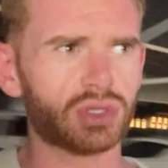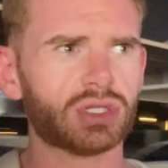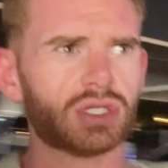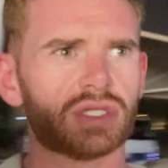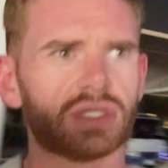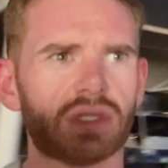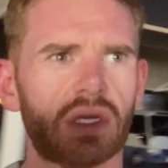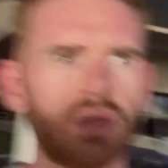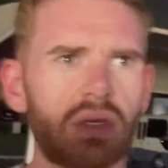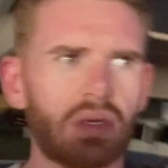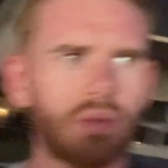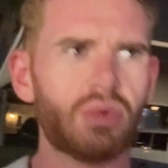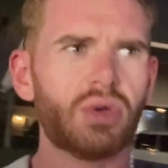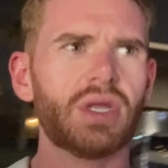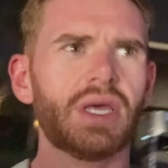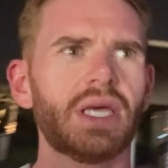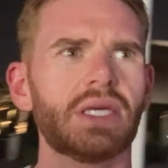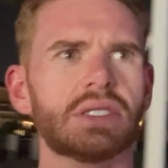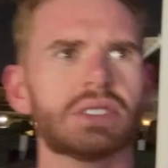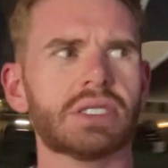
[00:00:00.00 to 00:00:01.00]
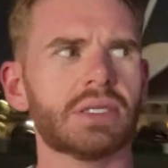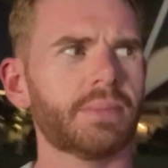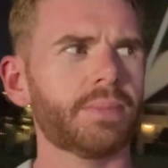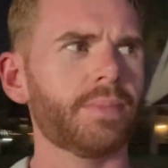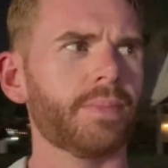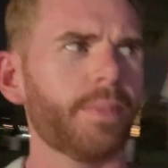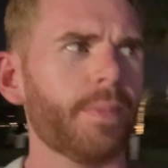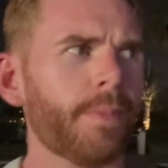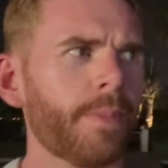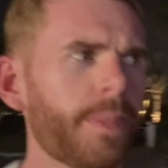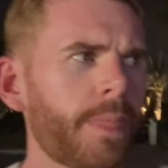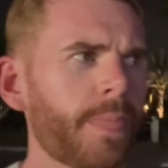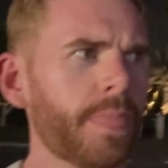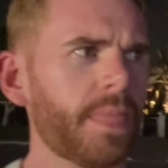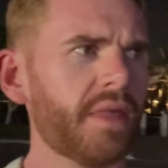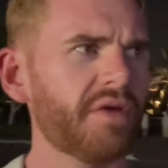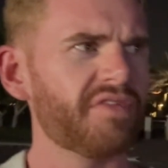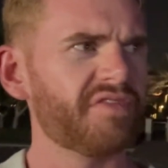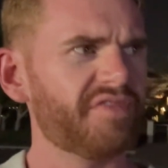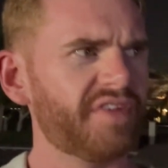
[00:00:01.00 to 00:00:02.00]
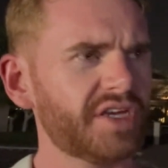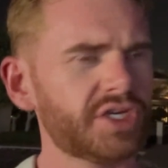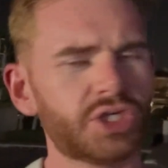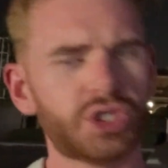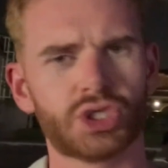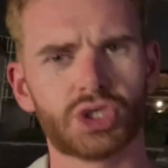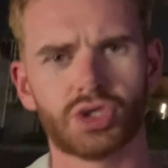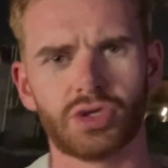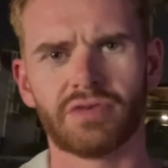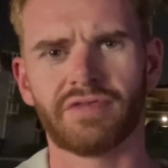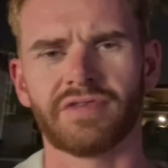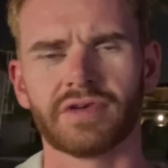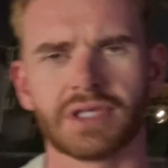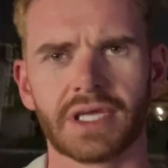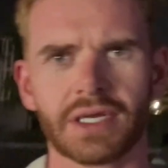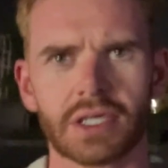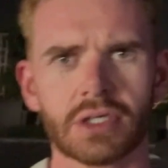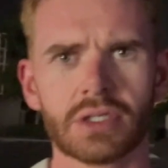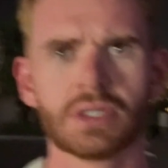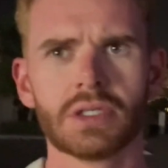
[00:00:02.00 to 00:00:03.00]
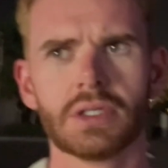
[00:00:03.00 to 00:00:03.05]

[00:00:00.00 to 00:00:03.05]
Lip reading: just now. I'm going to get some fish for dinner.